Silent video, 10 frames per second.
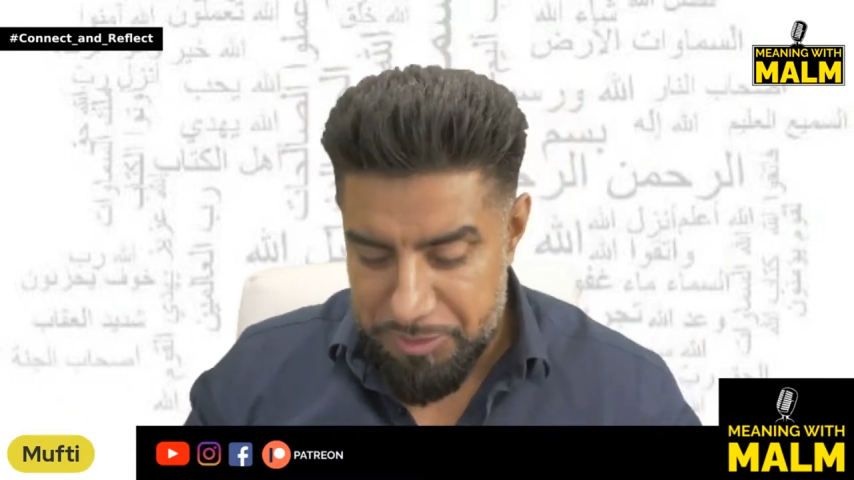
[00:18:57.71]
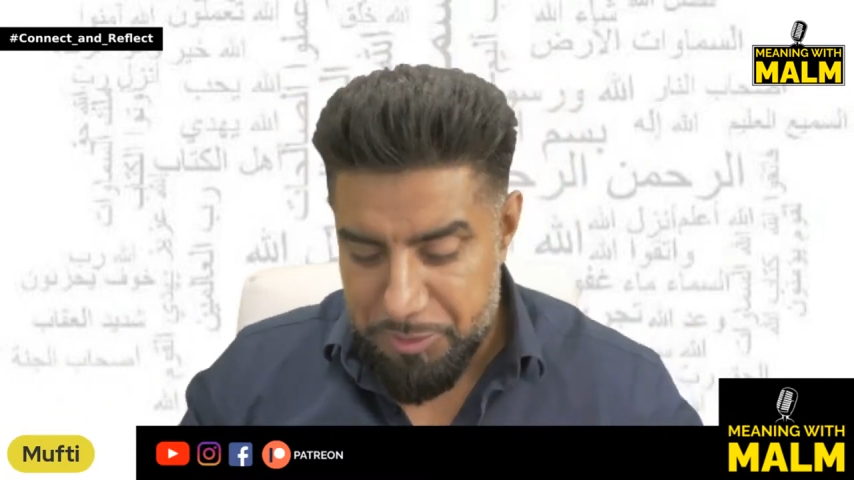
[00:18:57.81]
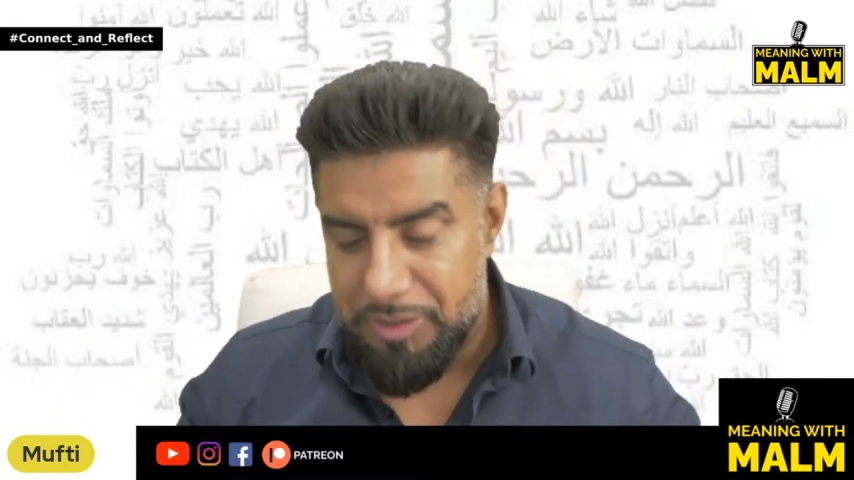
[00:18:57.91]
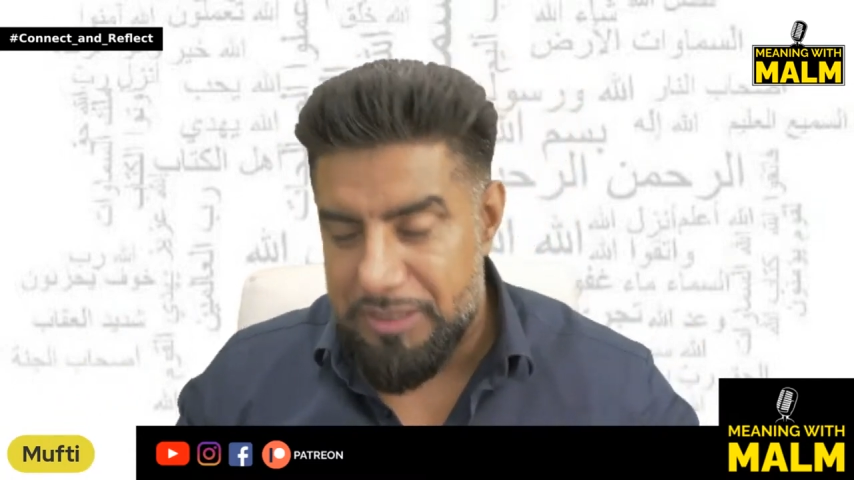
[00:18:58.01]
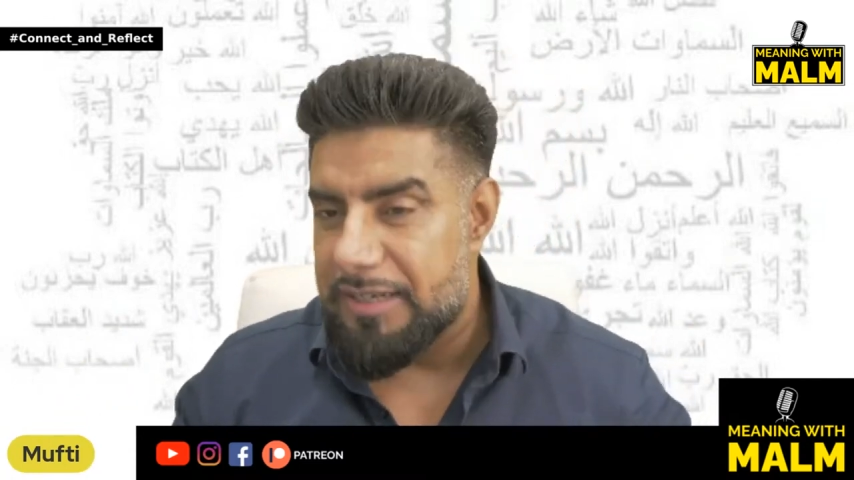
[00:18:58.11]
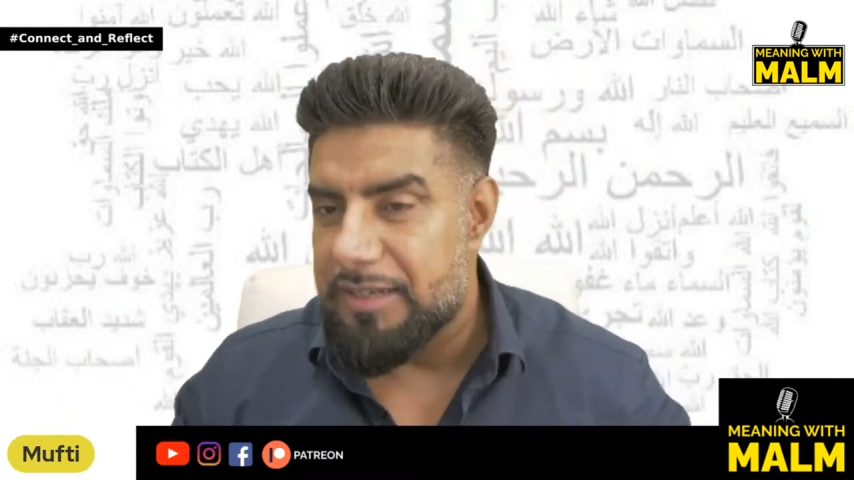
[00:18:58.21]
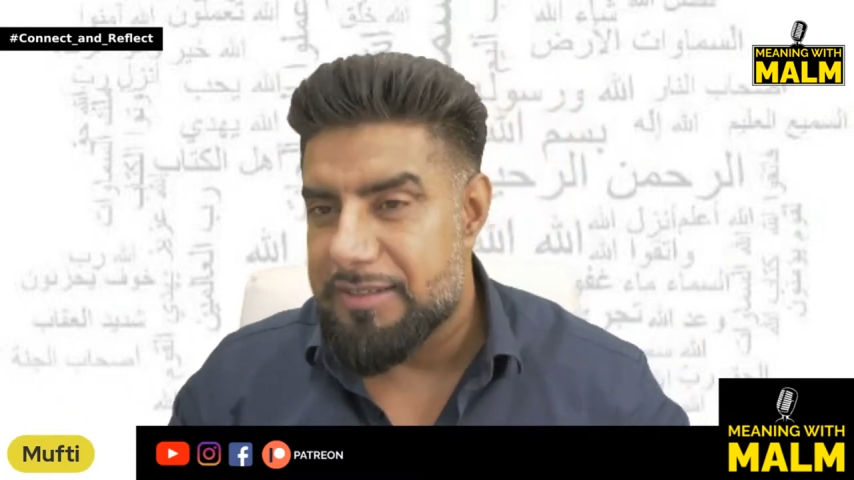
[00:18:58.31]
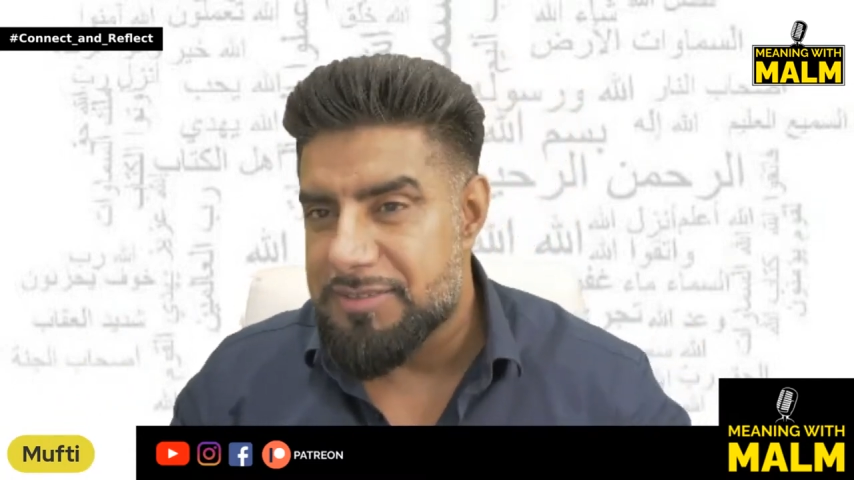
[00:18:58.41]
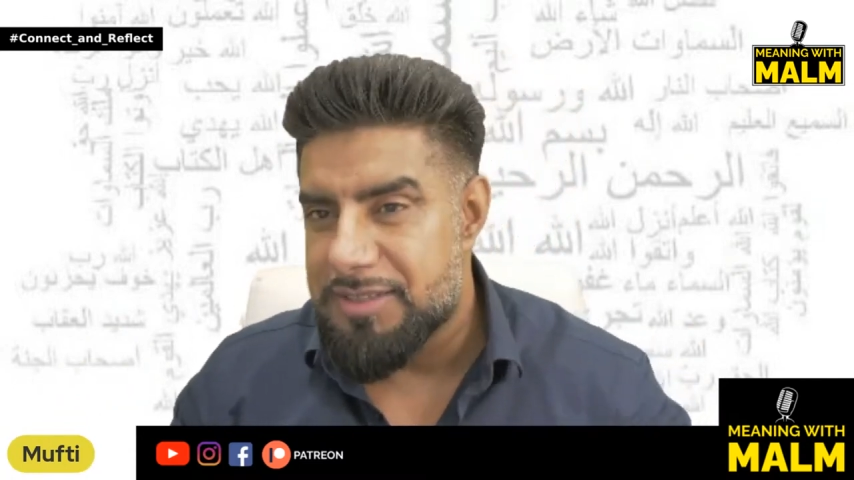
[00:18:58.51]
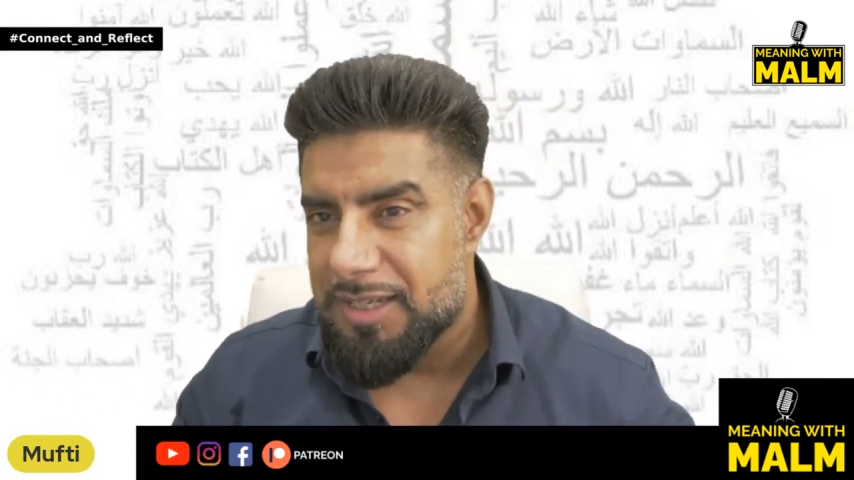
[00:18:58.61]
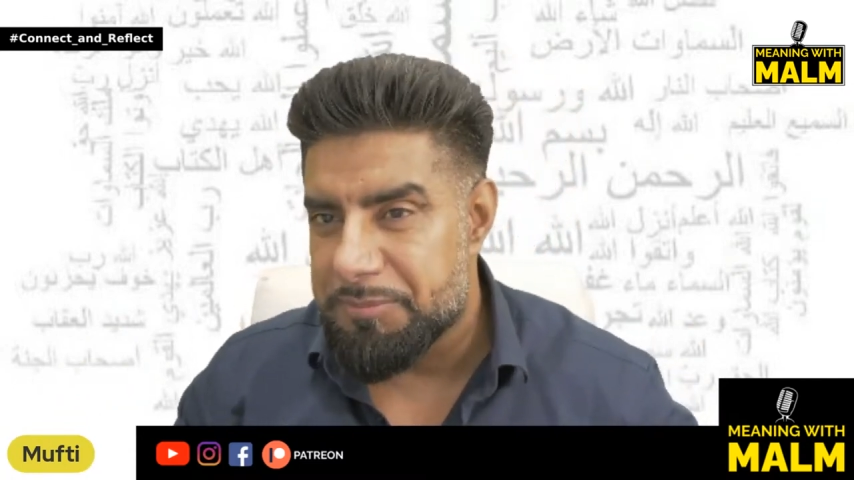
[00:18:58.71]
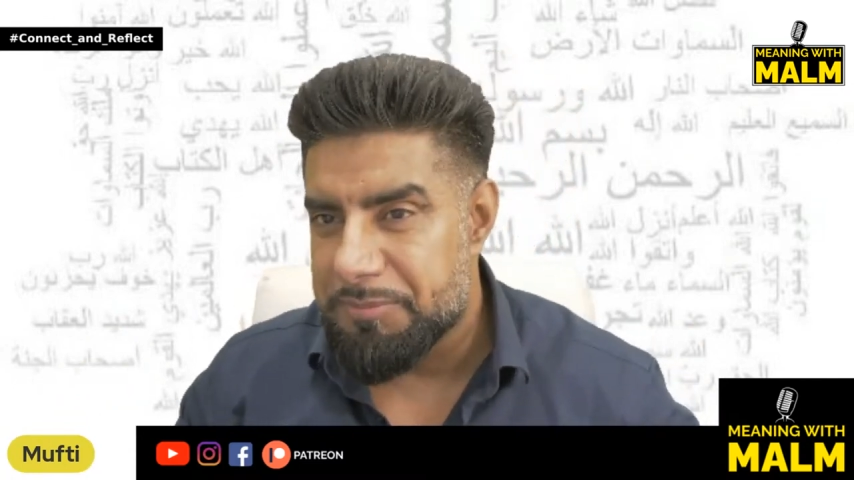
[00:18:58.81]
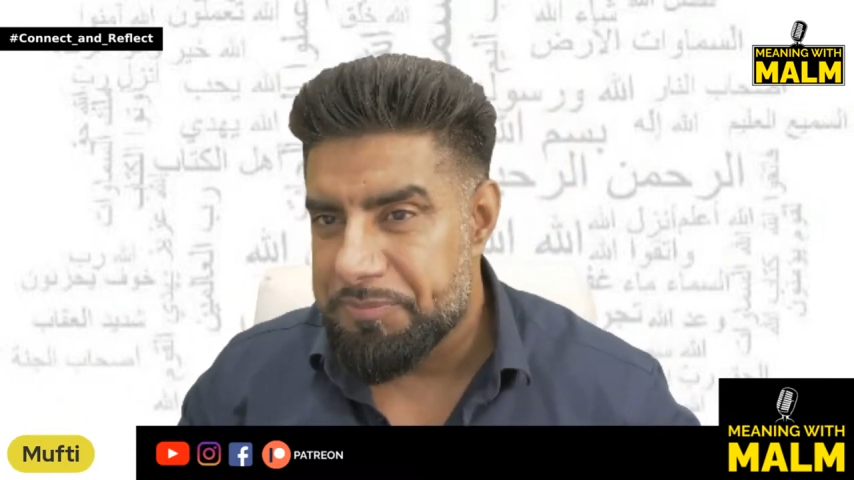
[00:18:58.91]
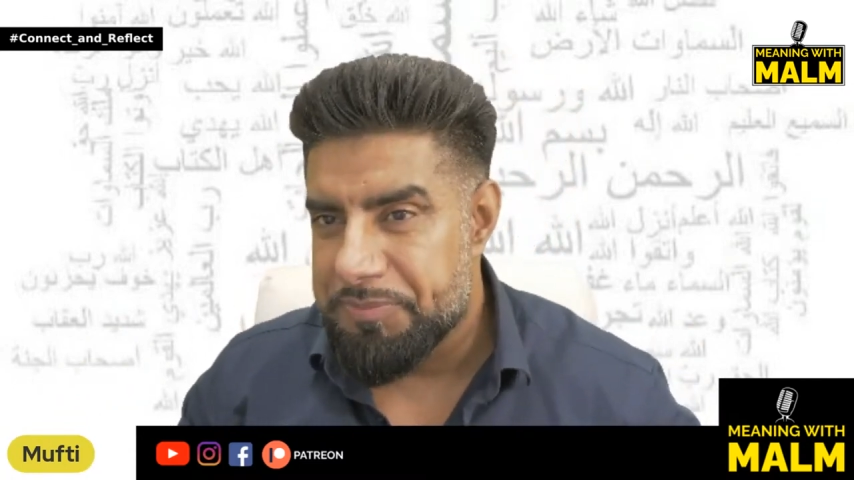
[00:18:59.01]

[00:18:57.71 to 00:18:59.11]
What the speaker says: We call it Al-Kitab.